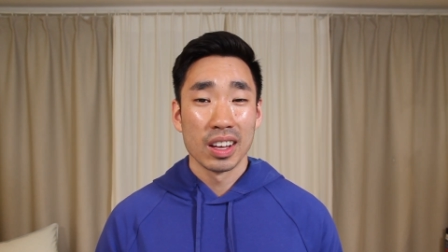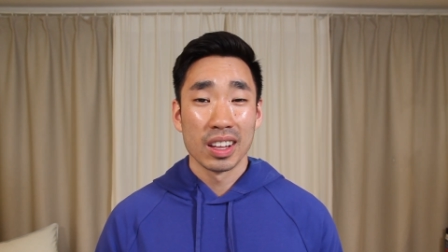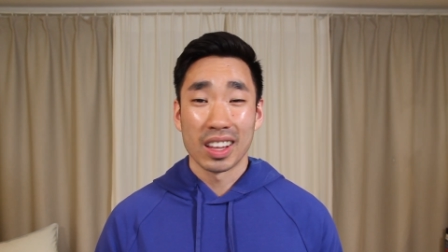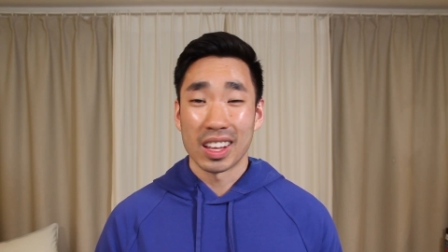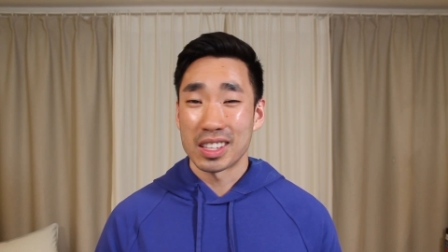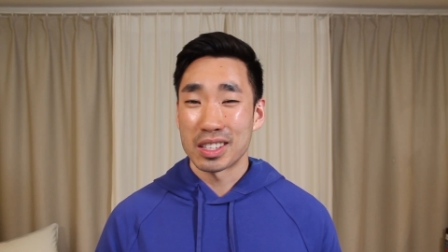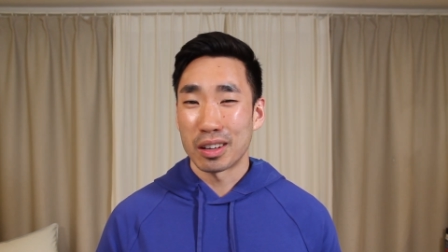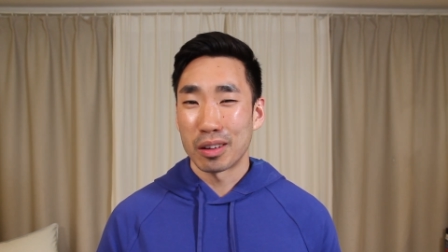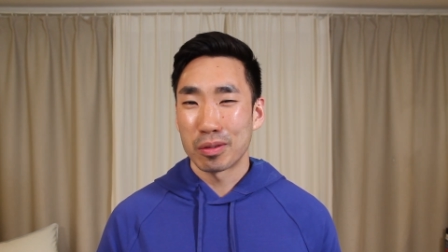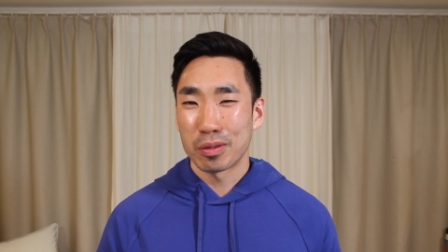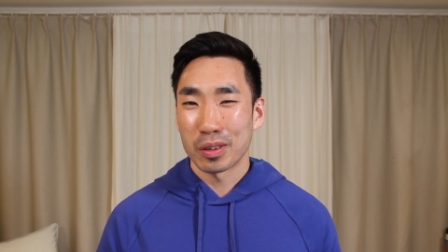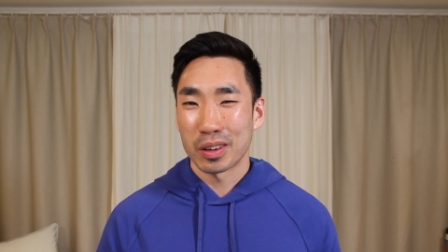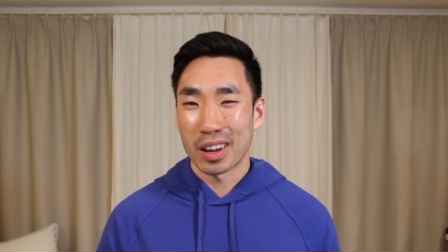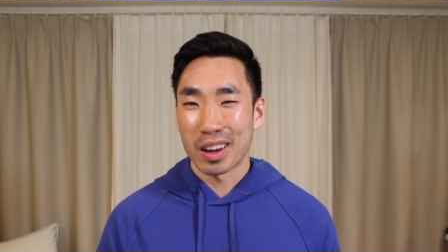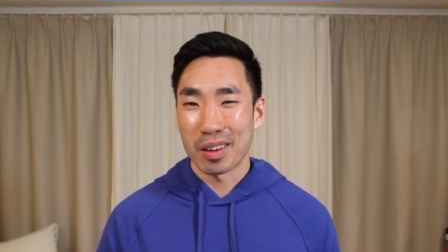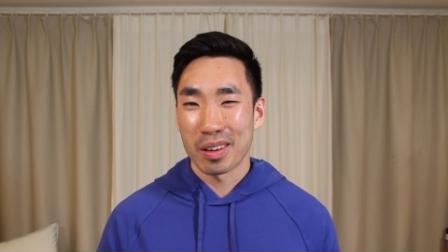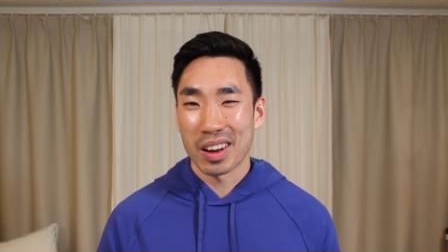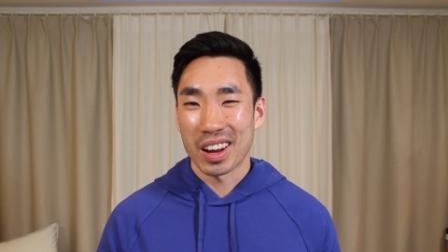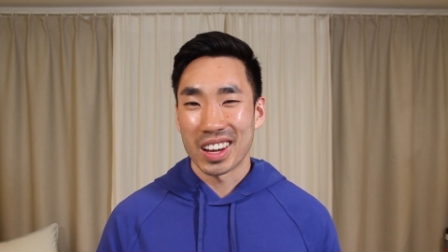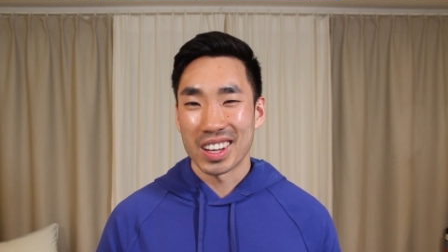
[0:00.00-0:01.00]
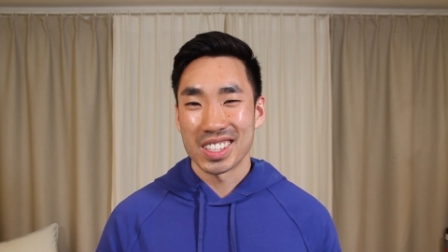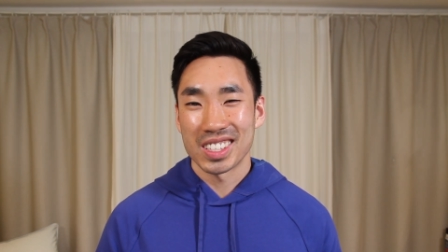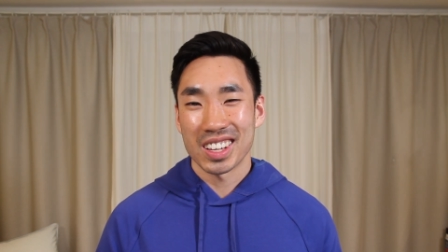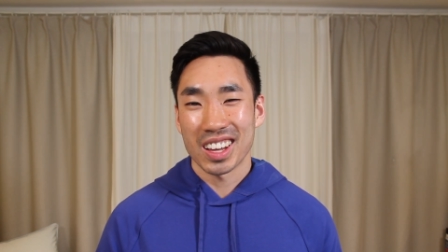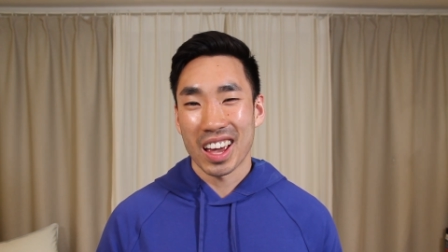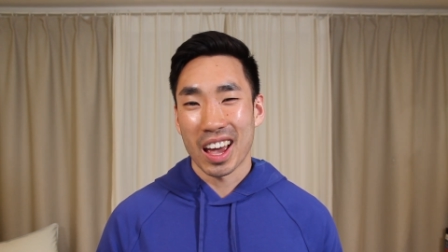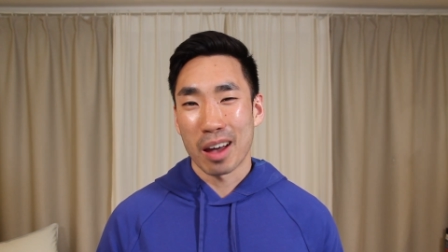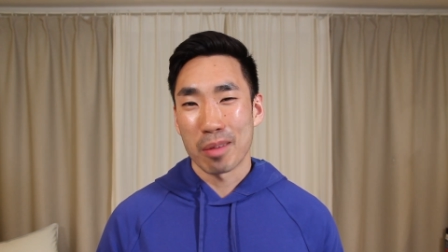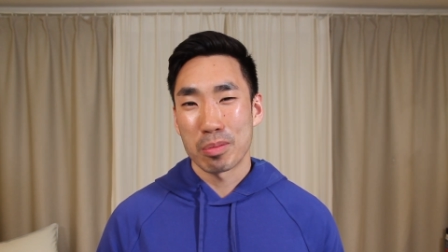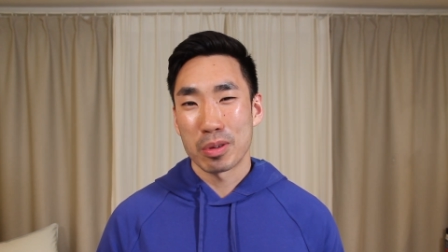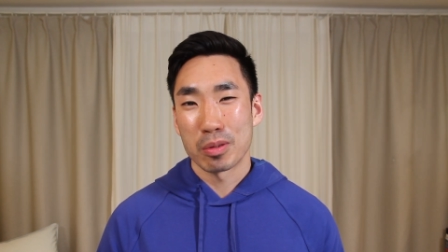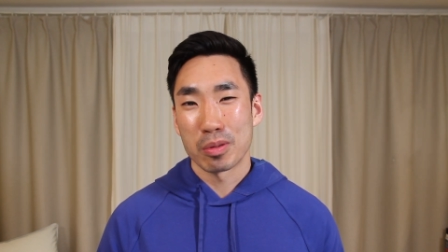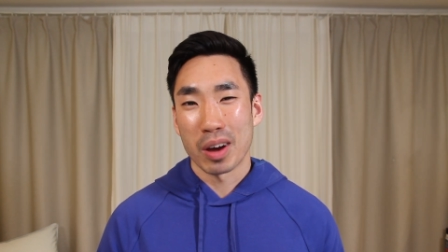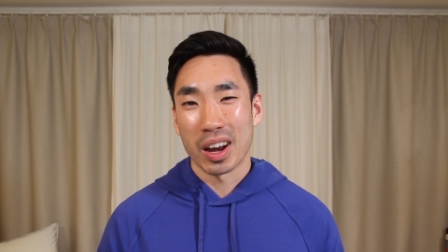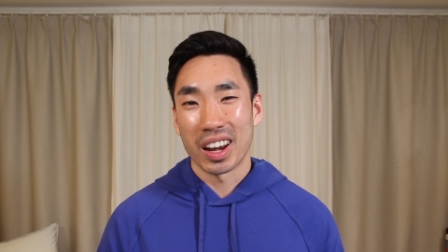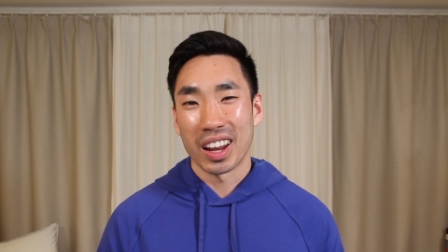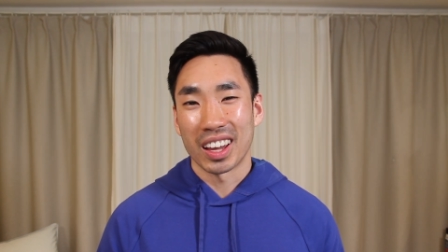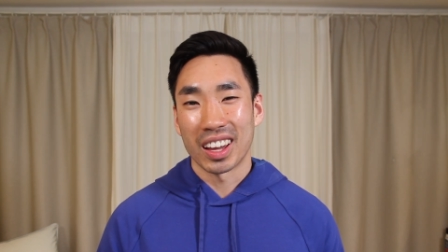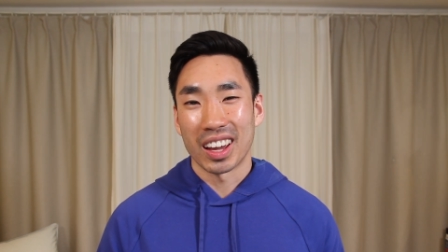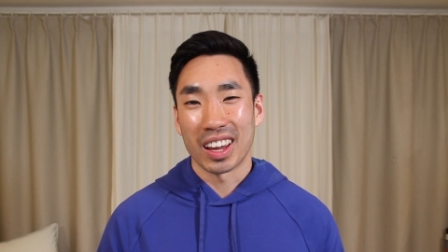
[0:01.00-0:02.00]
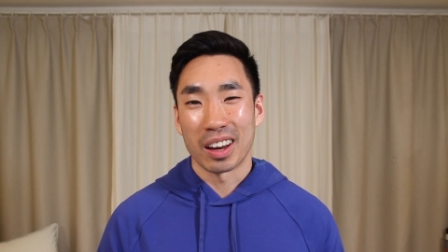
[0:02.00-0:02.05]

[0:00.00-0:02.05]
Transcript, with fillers: That's all for now, guys. Happy writing,